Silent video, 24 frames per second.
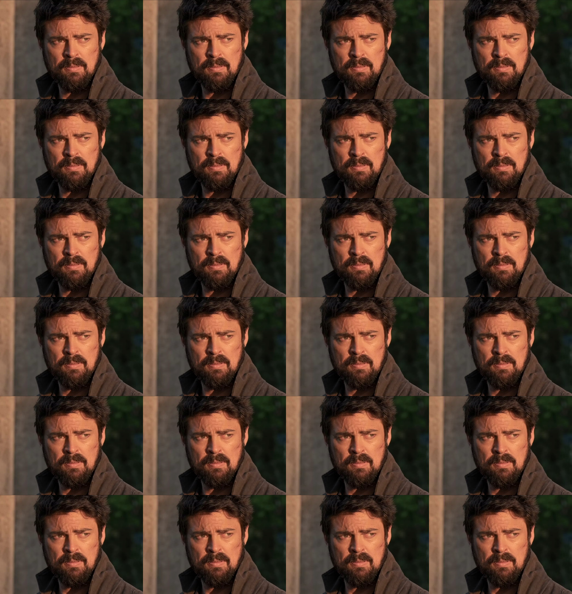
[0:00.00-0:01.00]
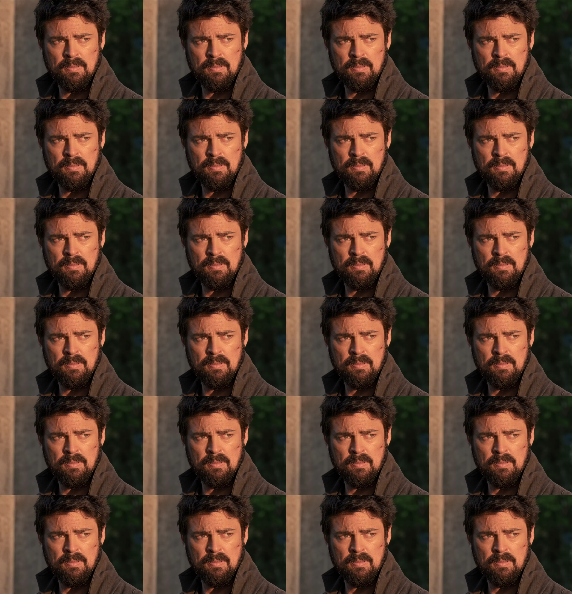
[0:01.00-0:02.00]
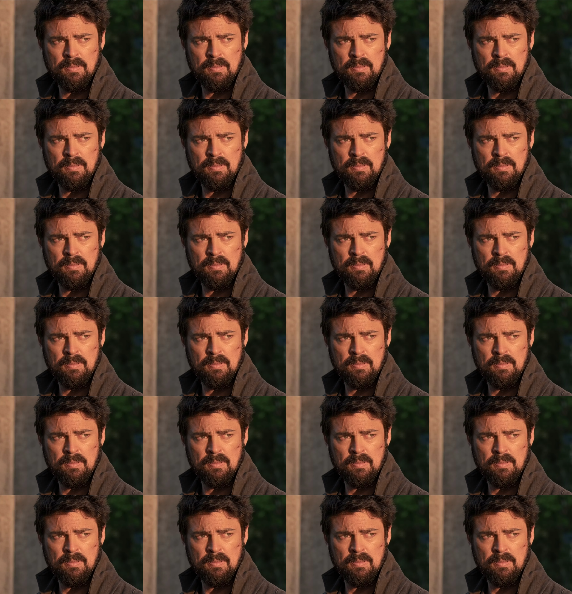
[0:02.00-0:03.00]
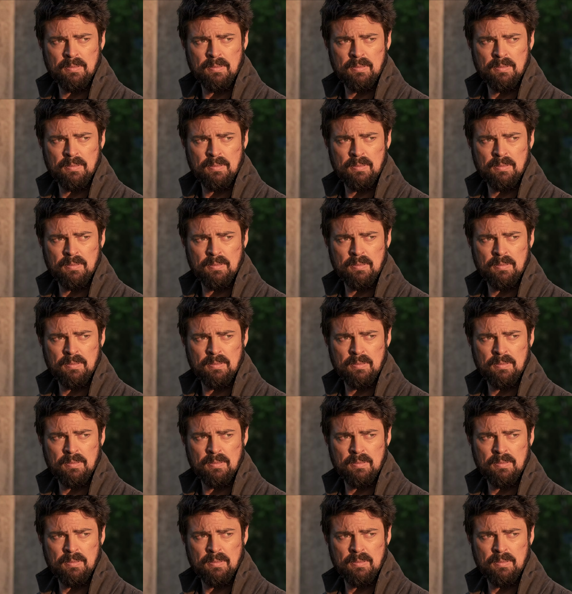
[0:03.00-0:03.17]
The face doesn't move, so there is nothing to read.